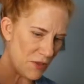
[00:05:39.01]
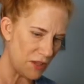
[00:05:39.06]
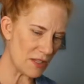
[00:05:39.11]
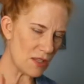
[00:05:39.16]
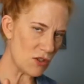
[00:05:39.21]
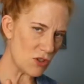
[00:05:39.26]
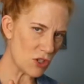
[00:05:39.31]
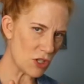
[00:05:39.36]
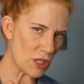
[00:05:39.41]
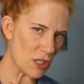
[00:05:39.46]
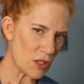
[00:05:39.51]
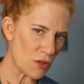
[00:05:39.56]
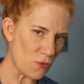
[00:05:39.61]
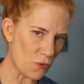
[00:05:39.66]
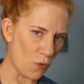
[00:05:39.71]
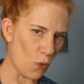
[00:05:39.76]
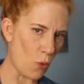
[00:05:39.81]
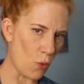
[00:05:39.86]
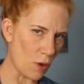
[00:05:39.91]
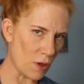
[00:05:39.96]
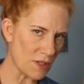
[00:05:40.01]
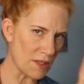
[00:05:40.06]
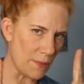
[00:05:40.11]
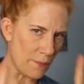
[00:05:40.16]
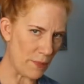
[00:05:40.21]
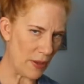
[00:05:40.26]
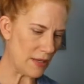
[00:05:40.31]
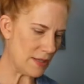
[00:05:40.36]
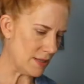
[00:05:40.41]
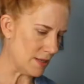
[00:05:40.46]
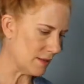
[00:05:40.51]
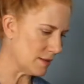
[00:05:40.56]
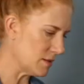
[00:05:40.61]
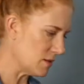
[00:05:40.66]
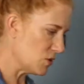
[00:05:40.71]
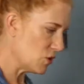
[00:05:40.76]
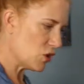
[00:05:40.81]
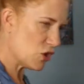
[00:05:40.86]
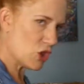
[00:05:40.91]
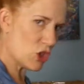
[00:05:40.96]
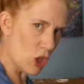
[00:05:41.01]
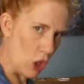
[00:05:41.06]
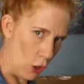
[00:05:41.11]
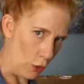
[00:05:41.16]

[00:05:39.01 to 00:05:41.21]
This is just for some basics. So,